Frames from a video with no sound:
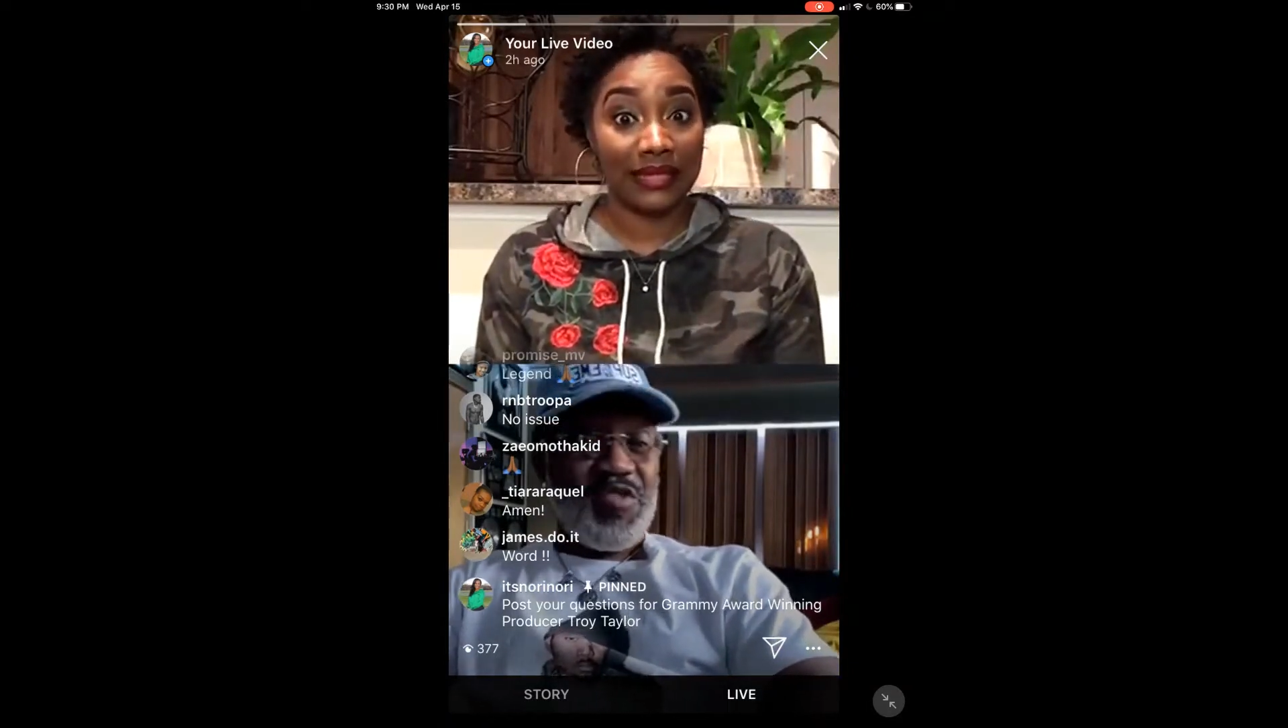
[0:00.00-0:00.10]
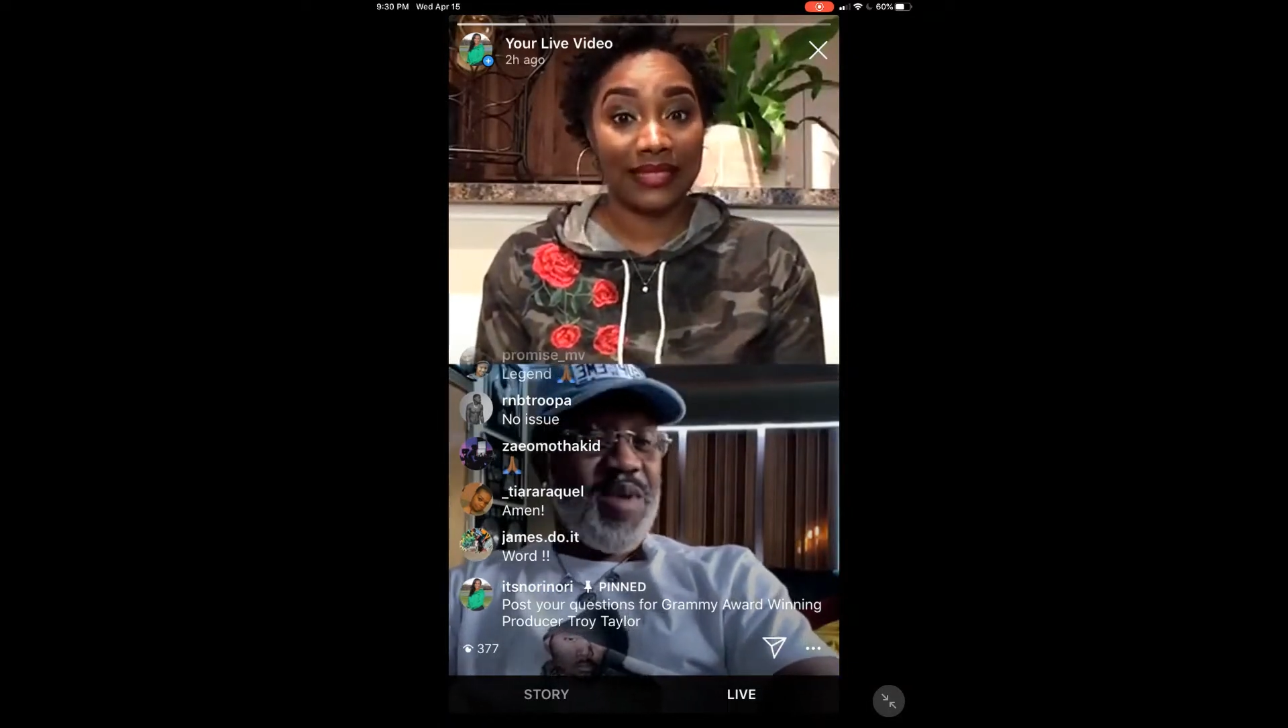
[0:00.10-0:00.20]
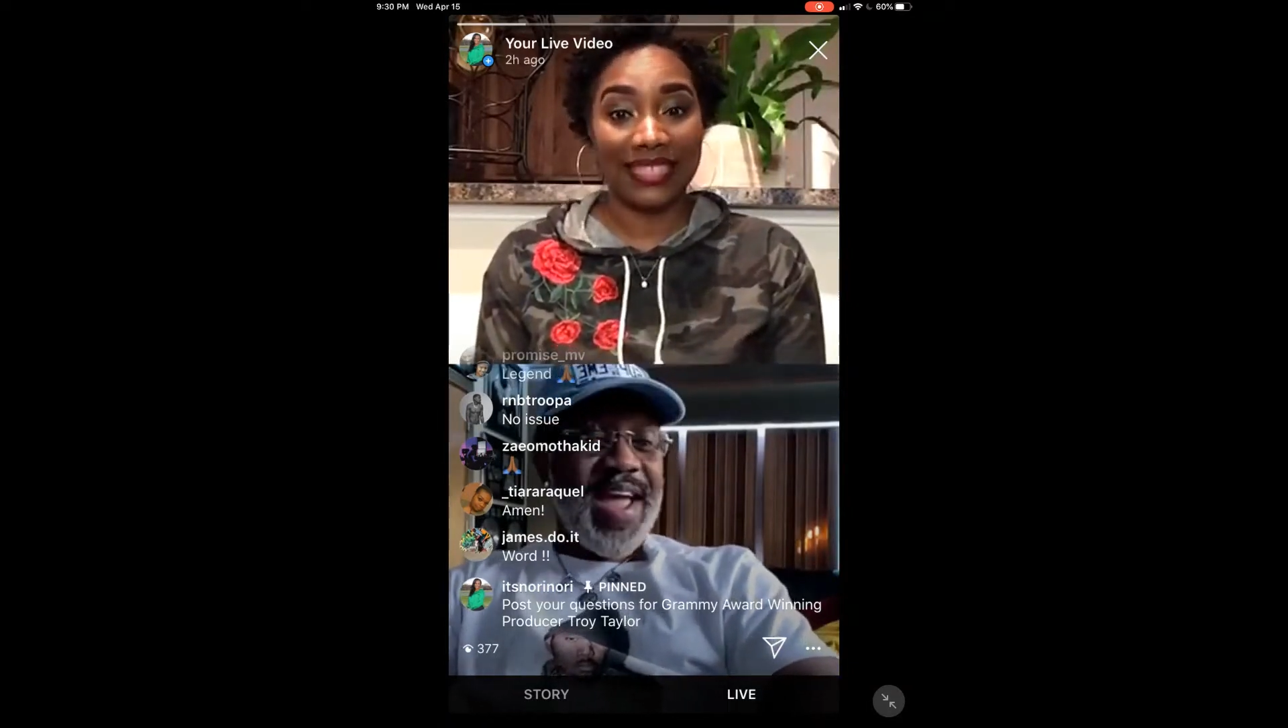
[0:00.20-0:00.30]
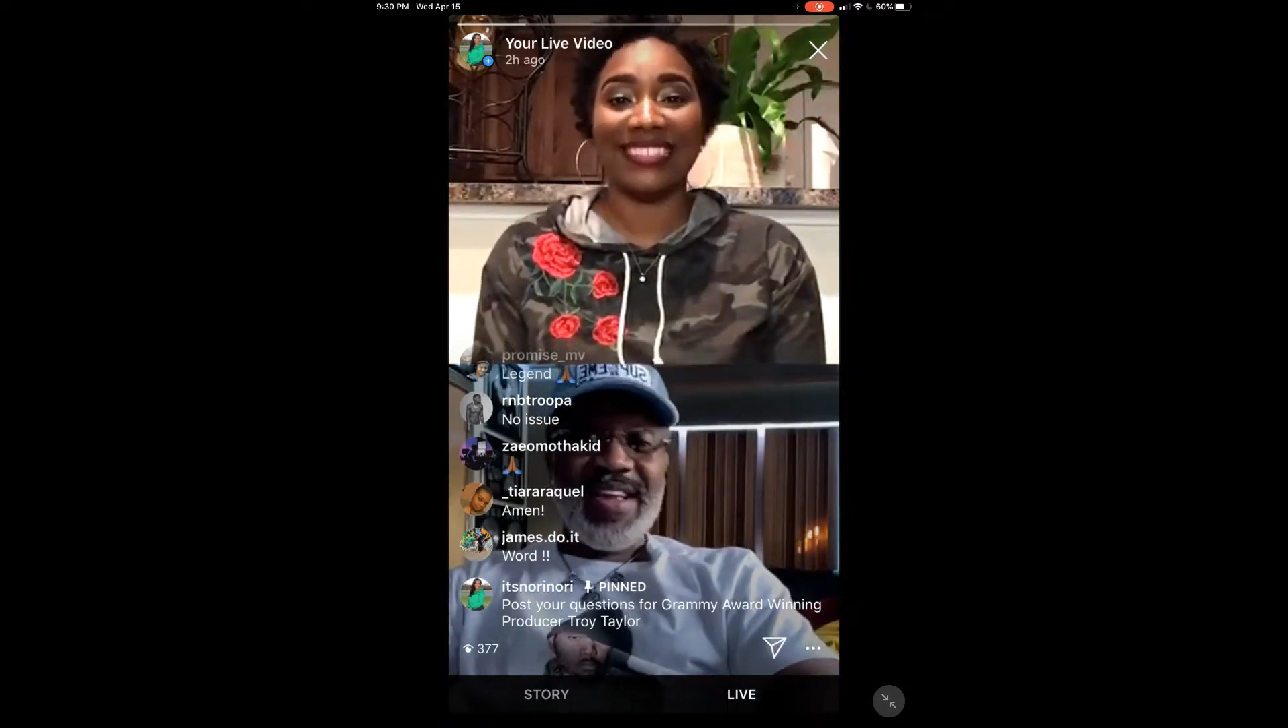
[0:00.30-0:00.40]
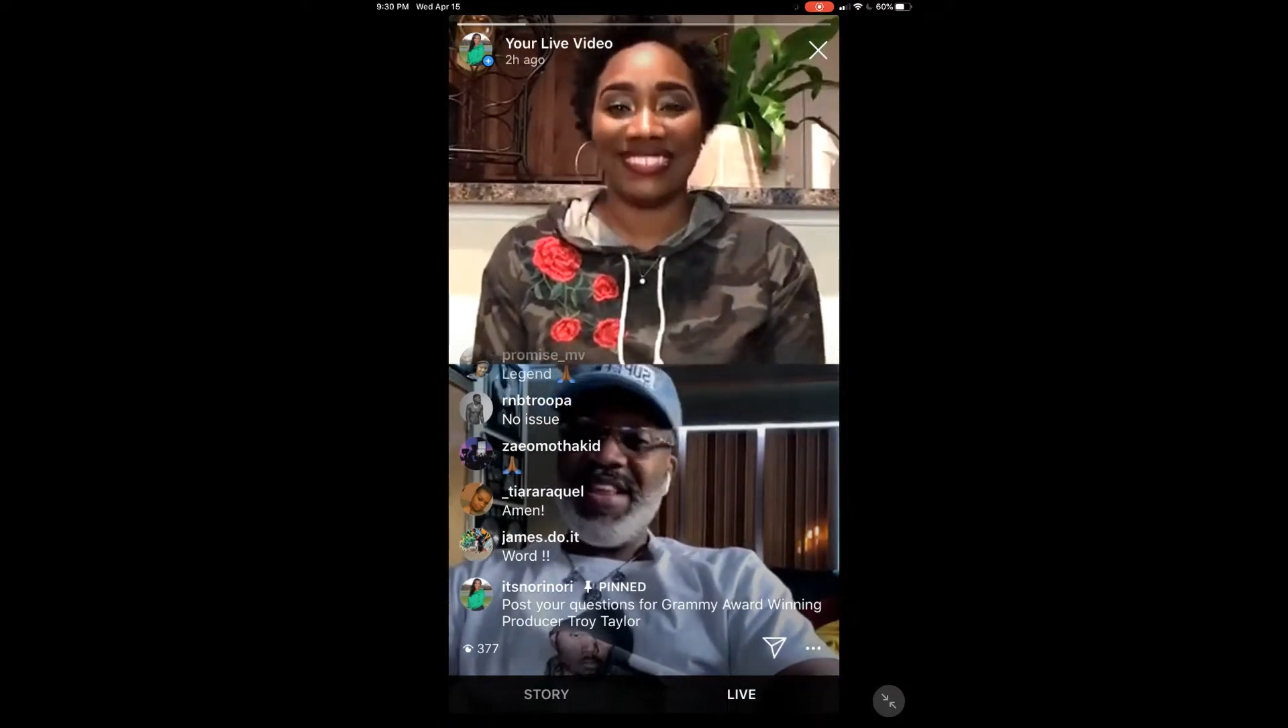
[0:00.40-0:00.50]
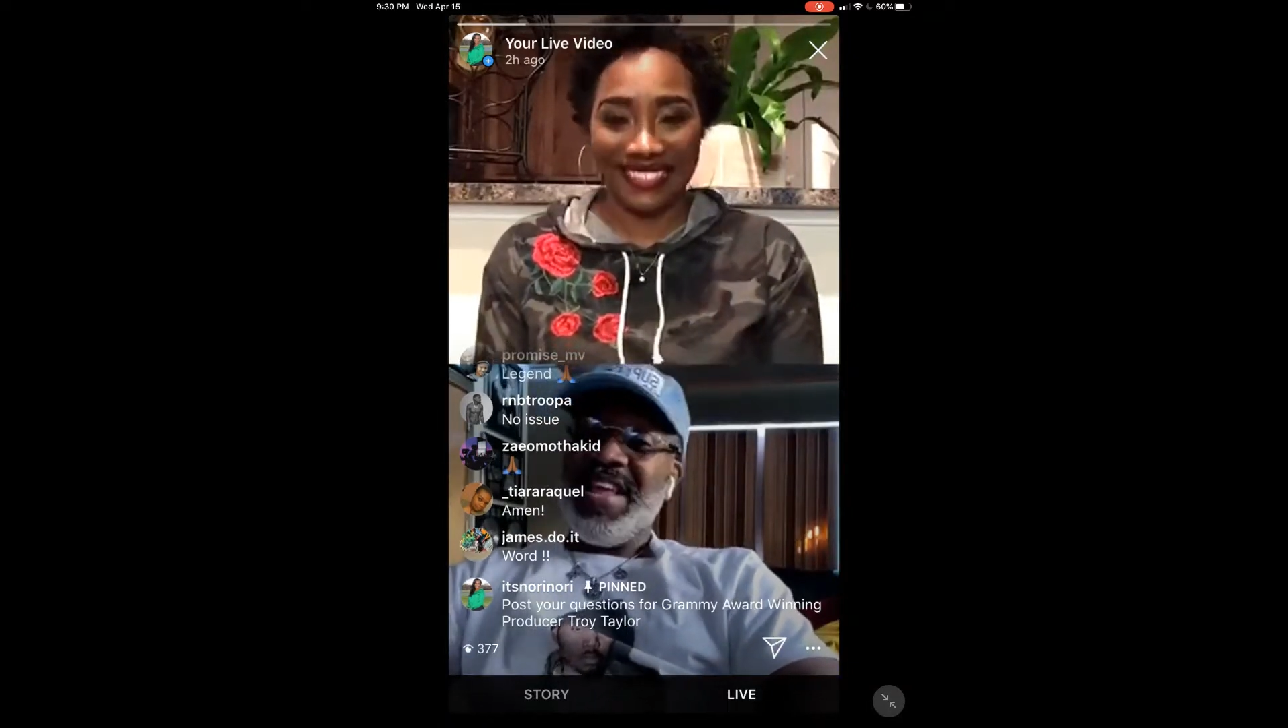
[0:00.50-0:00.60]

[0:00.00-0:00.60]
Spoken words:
ain't,